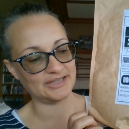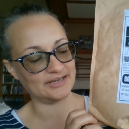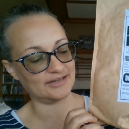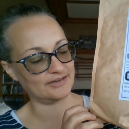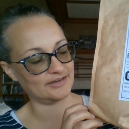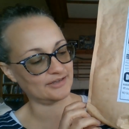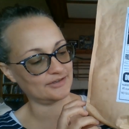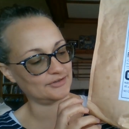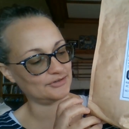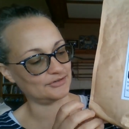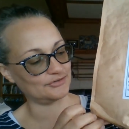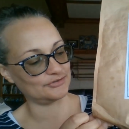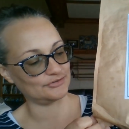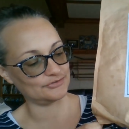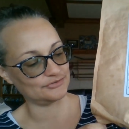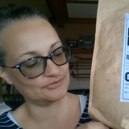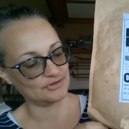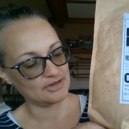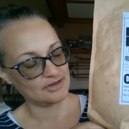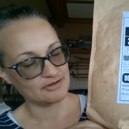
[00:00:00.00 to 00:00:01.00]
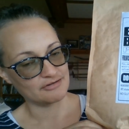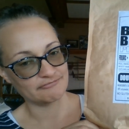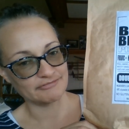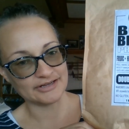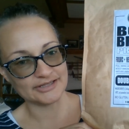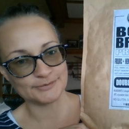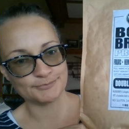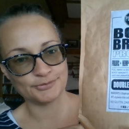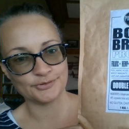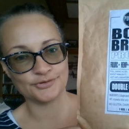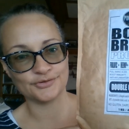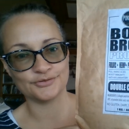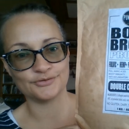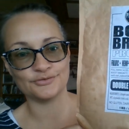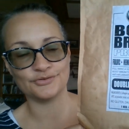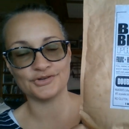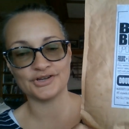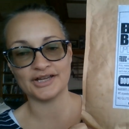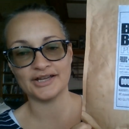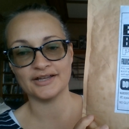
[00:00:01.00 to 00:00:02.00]
Edina, who runs Puku
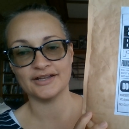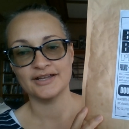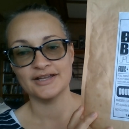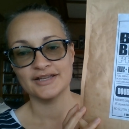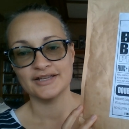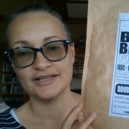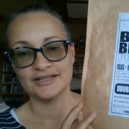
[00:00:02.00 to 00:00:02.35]
Ora.